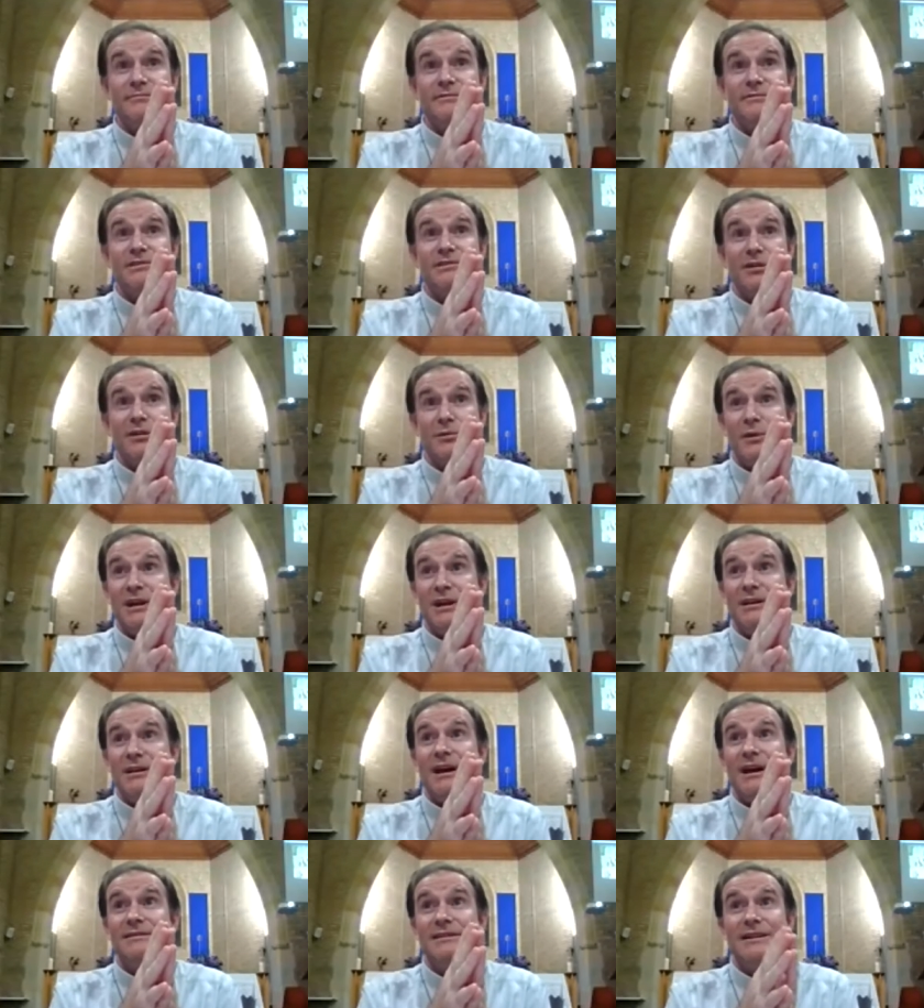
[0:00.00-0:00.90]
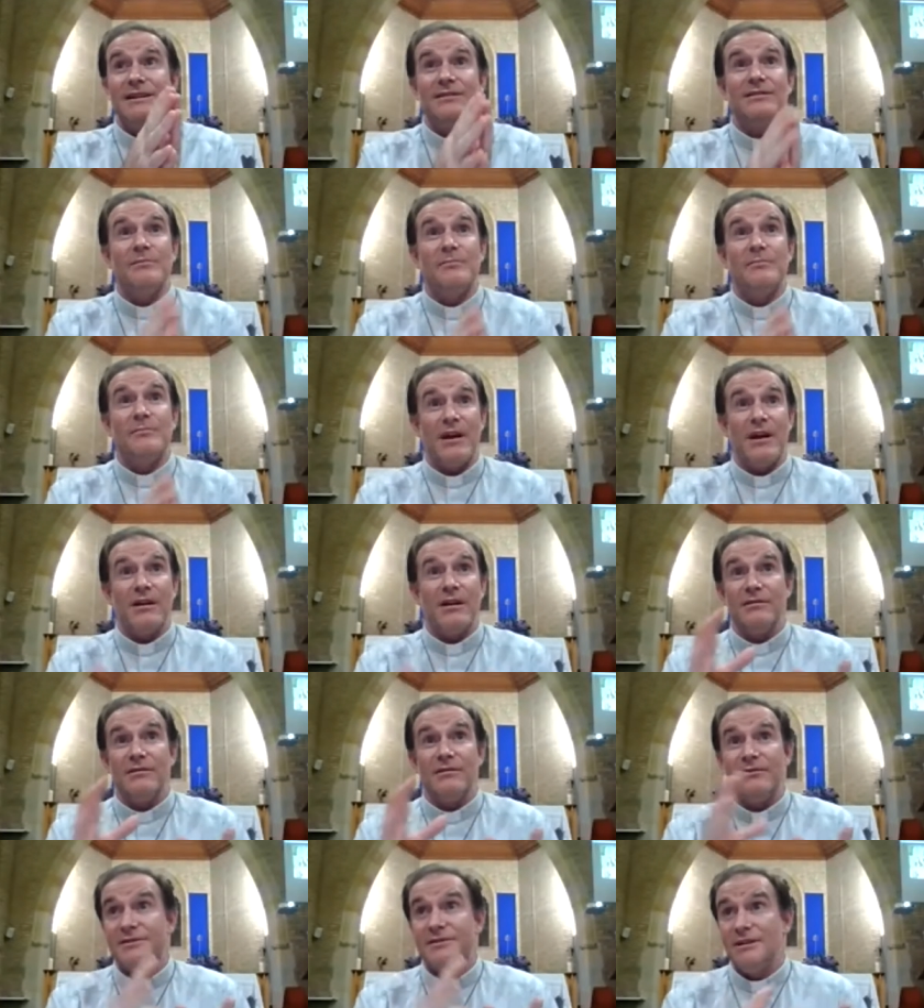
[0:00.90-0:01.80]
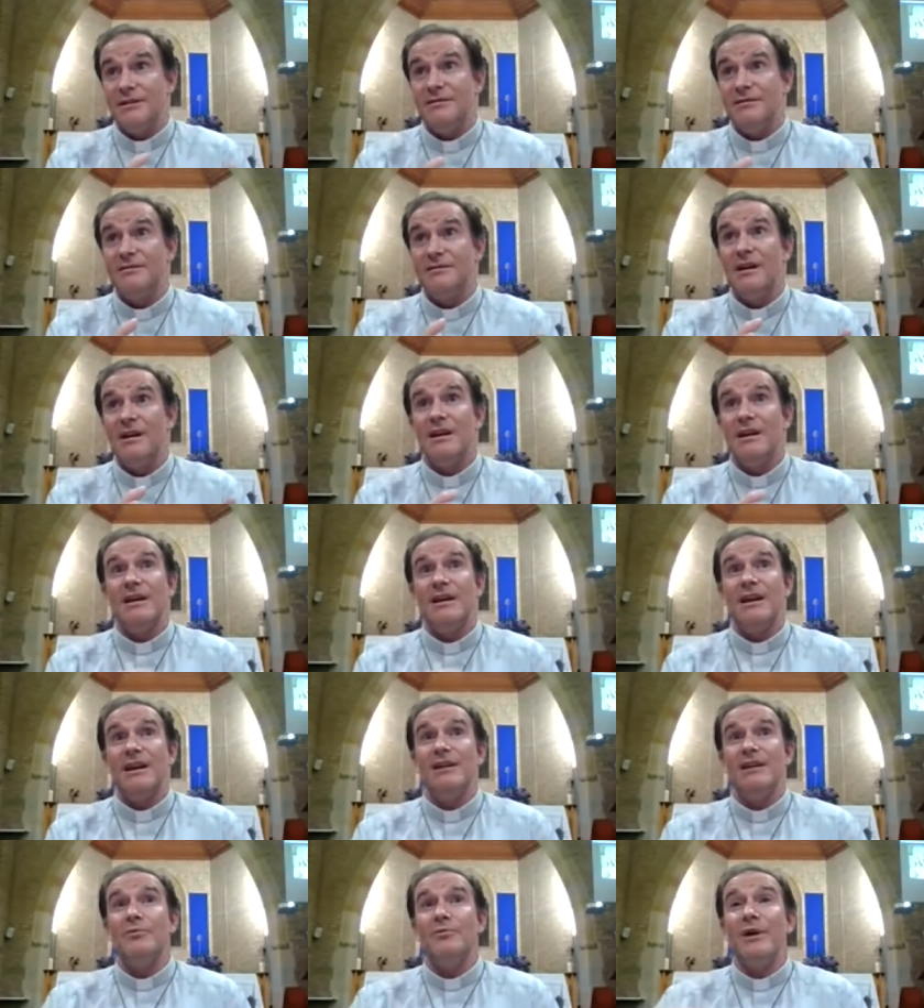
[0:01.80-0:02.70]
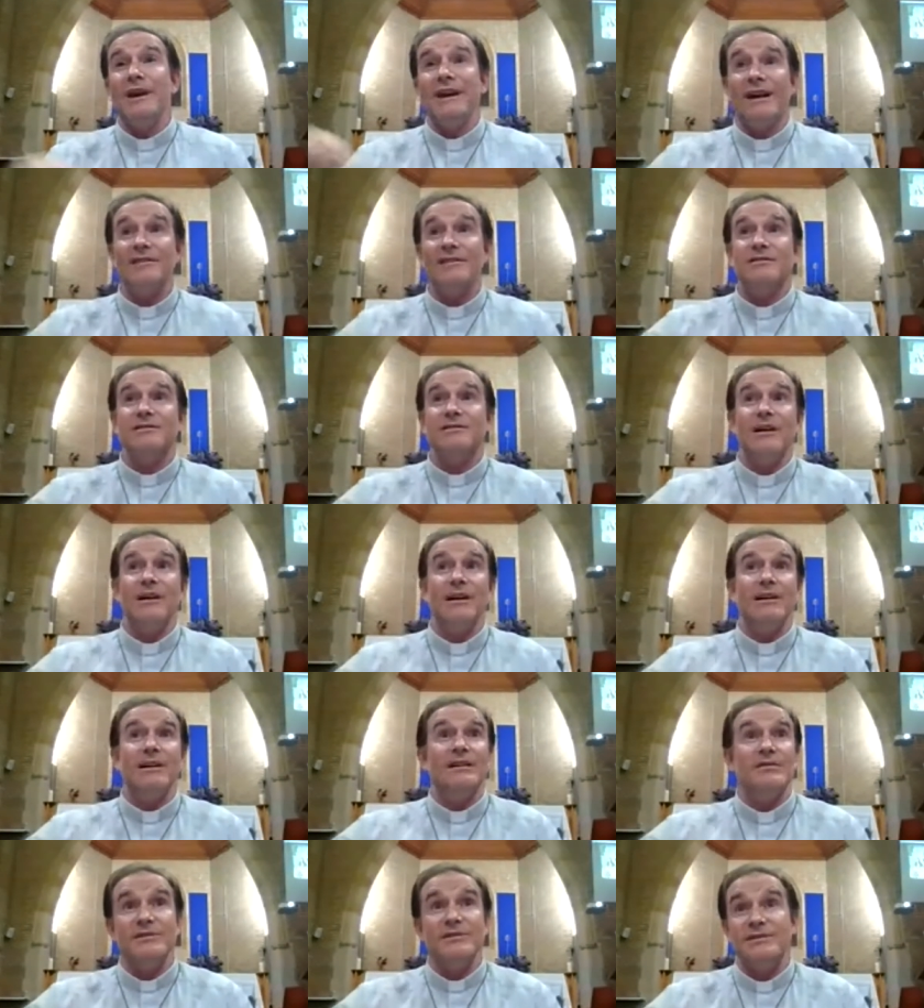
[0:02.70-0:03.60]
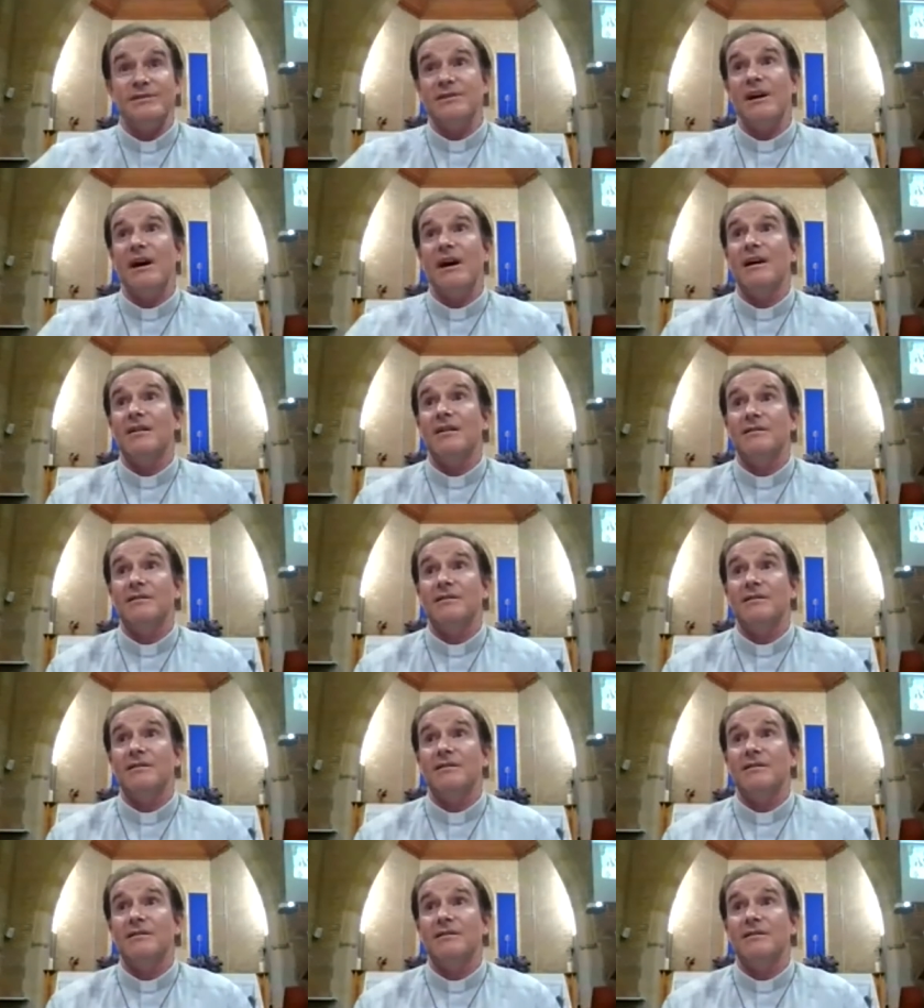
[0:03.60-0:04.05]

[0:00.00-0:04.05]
So he went underneath the power of sin he went outside and it was dark